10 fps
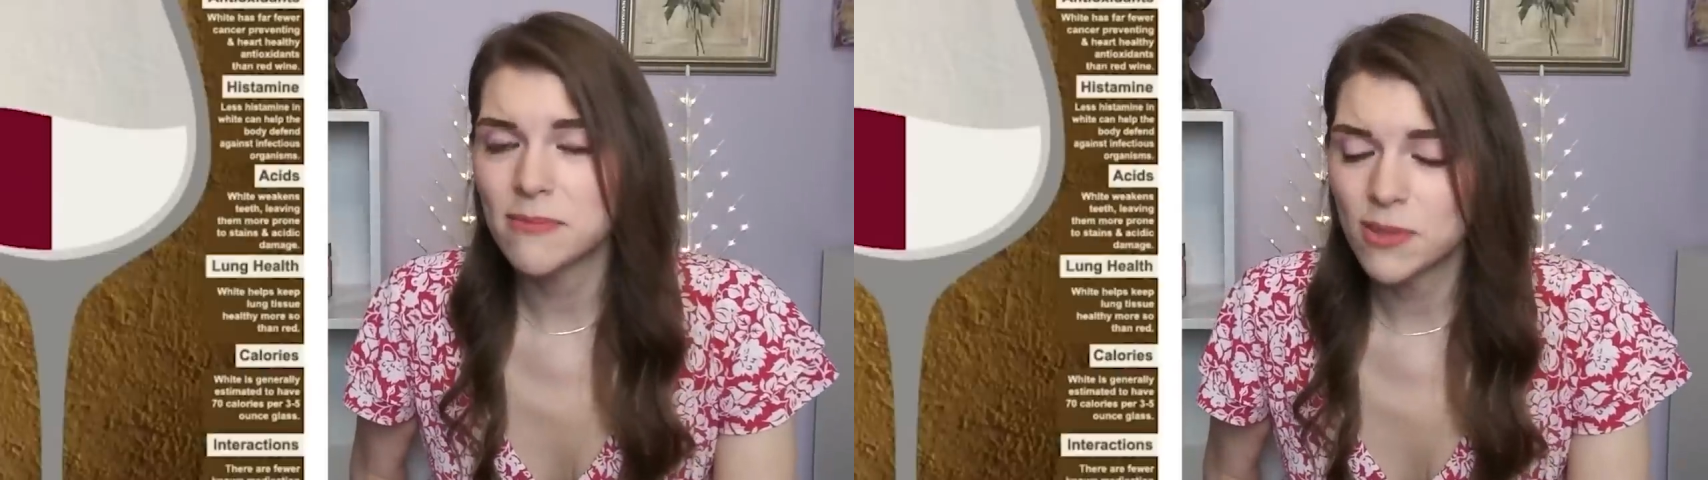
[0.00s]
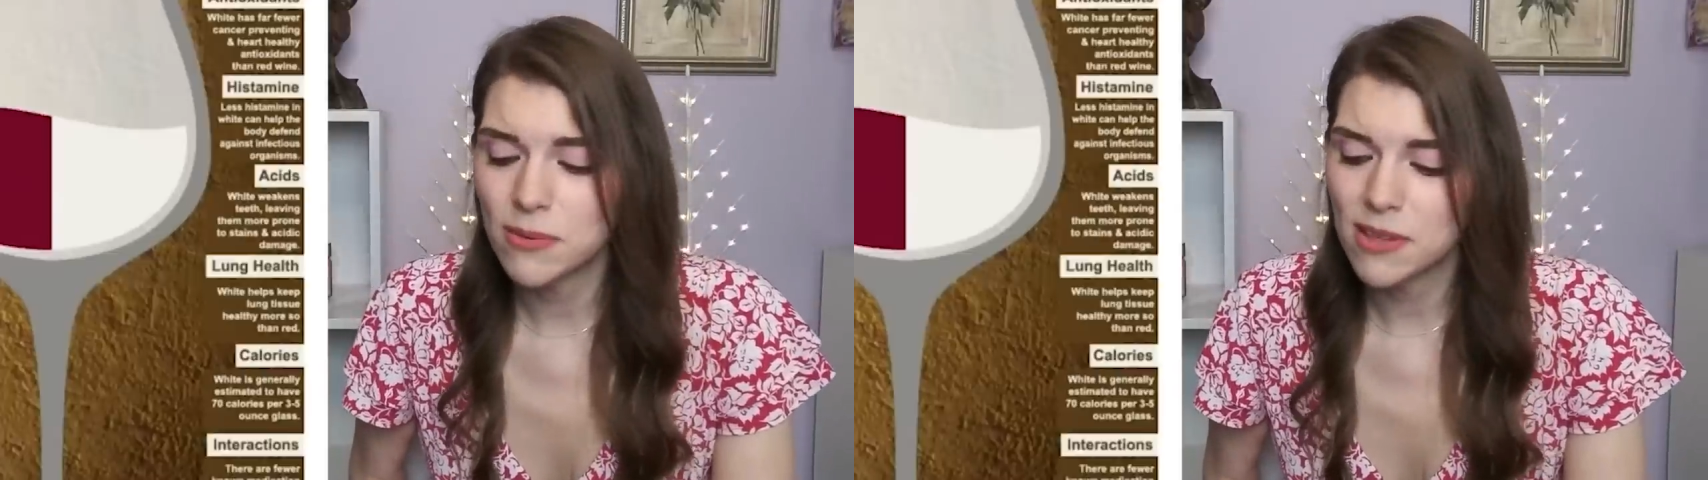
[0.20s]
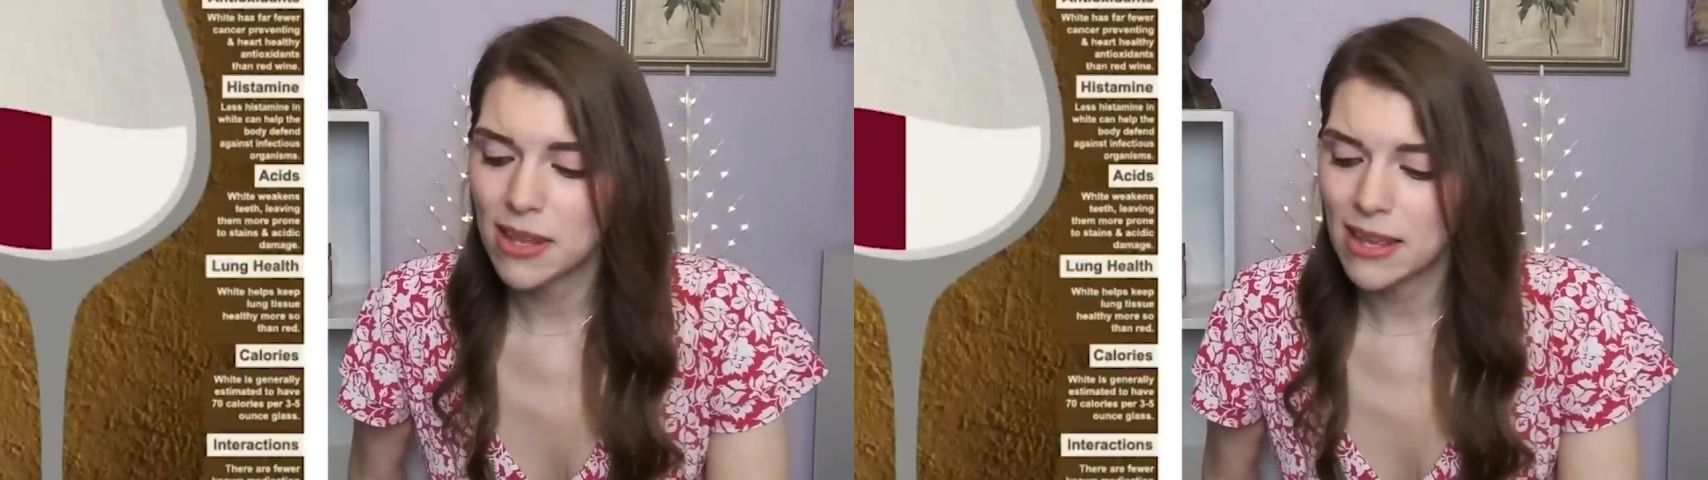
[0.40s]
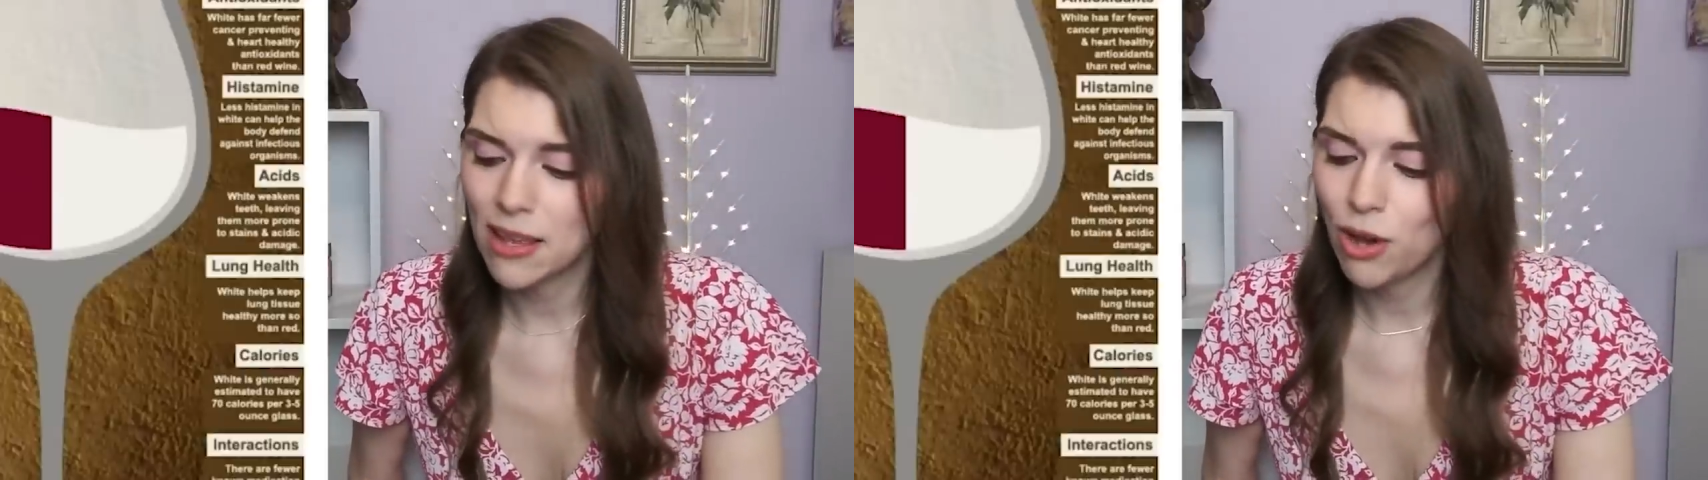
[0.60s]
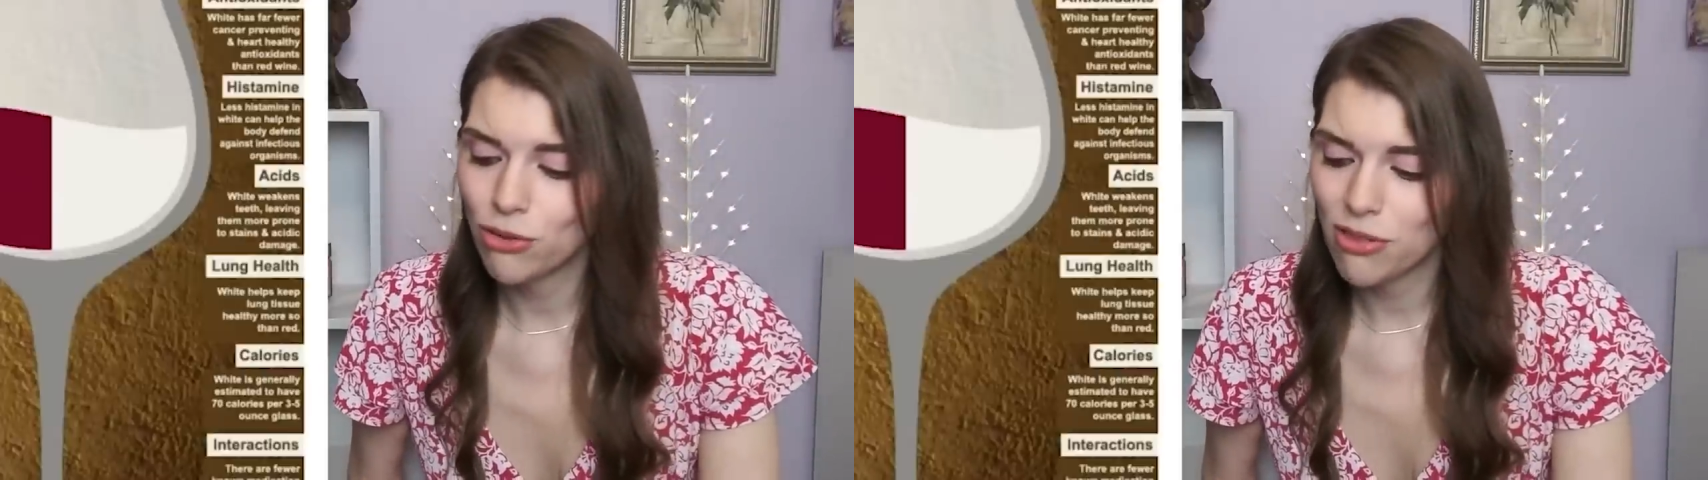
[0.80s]
so it's going to
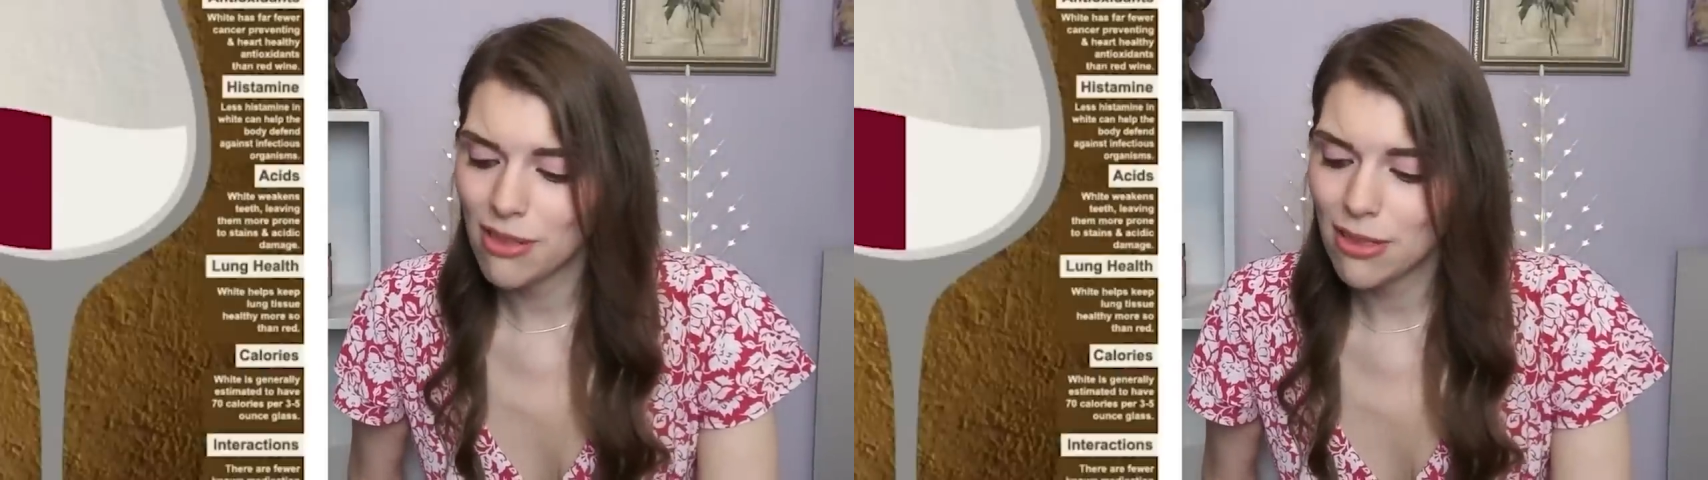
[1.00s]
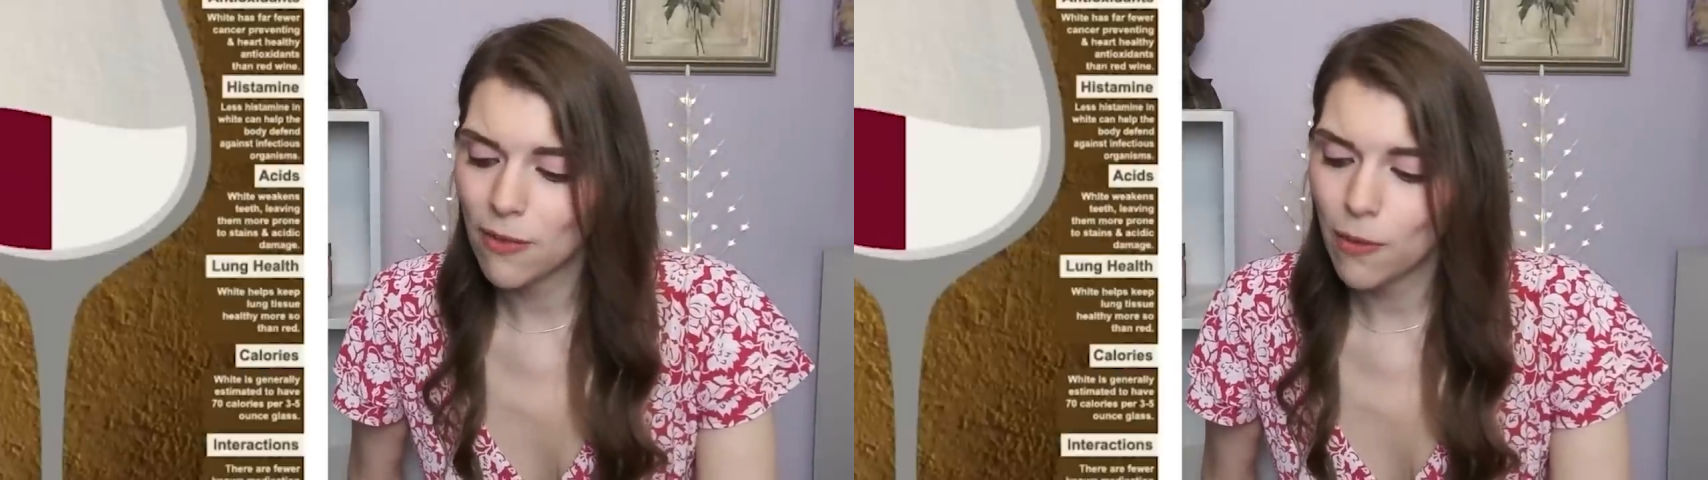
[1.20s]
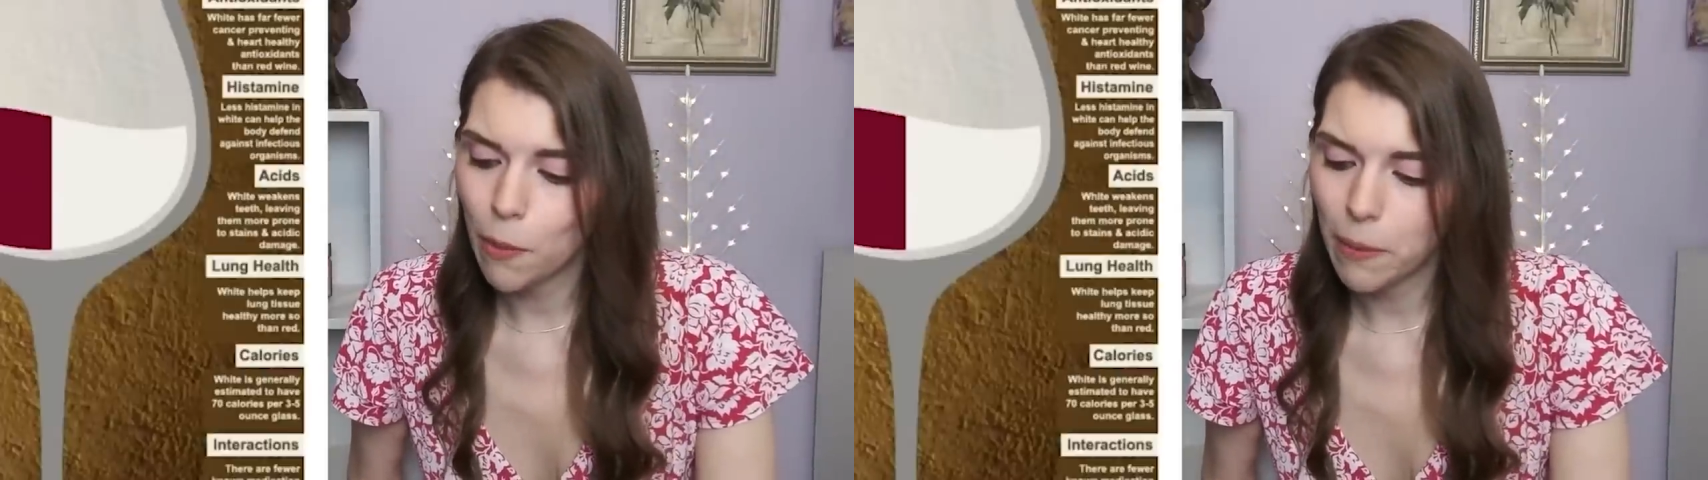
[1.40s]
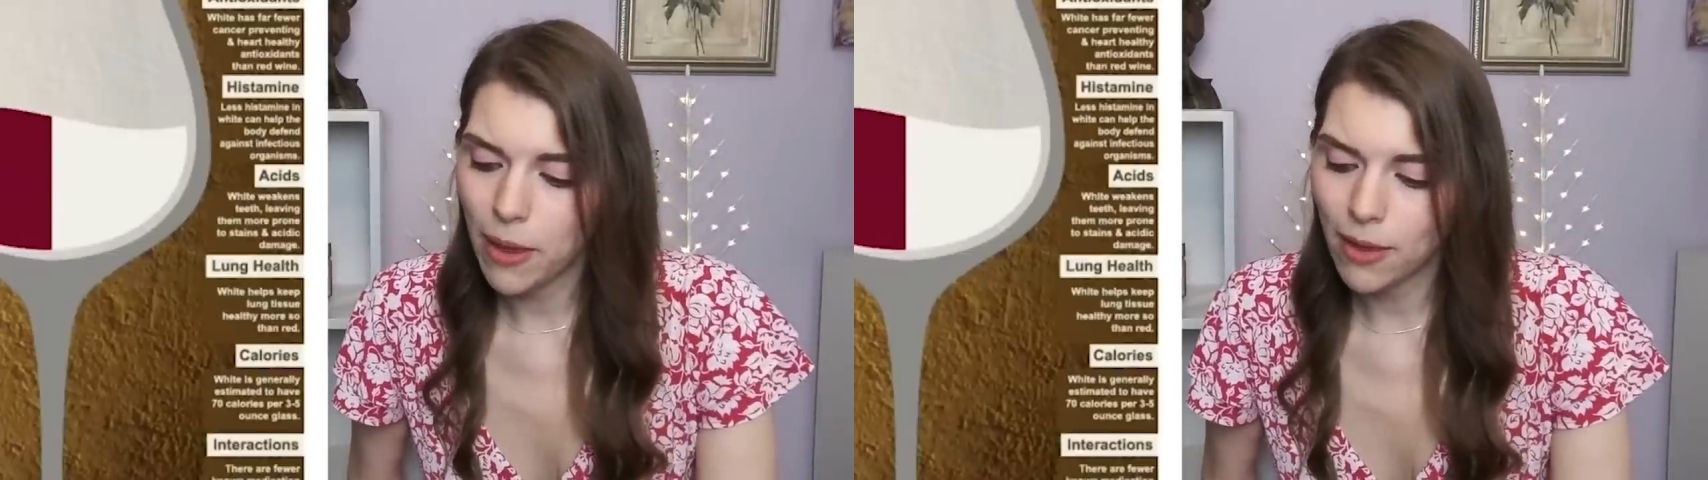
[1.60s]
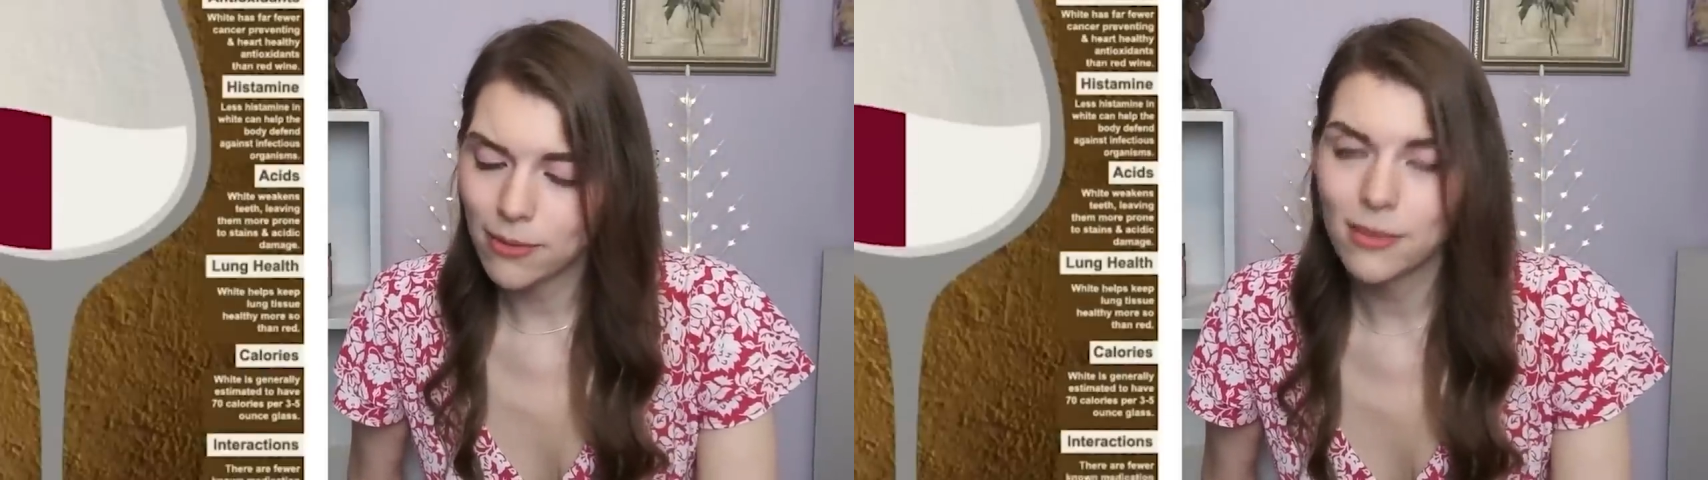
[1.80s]
hurt your teeth a little
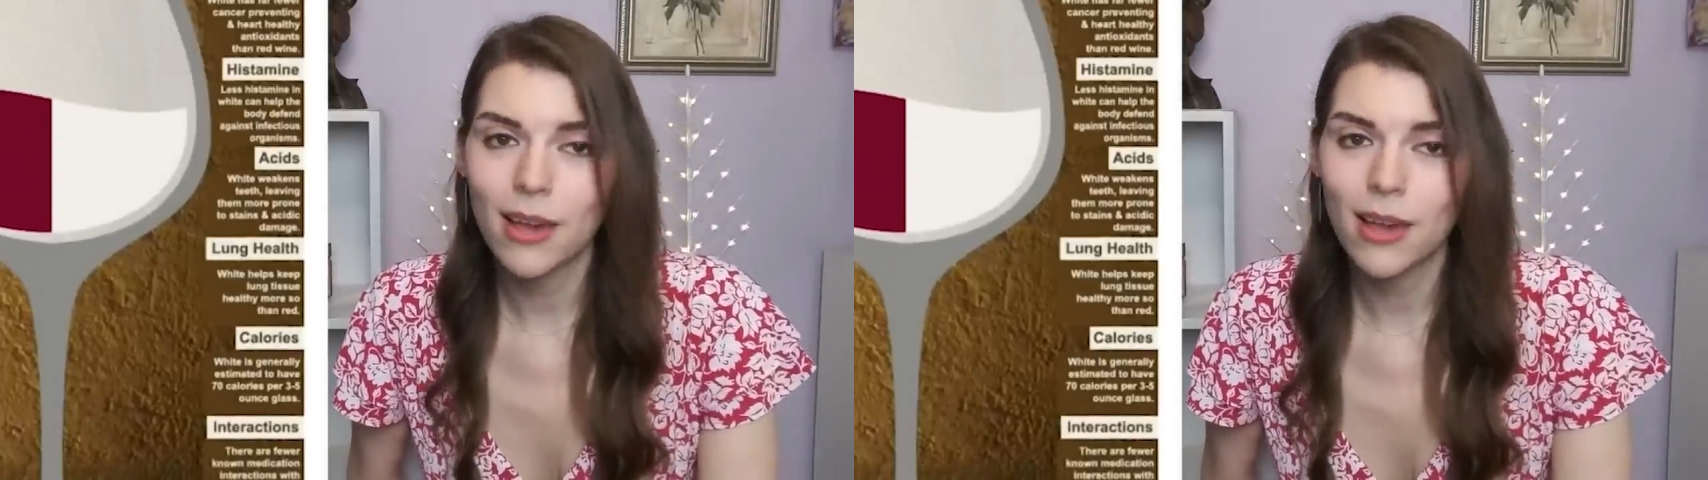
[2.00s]
bit.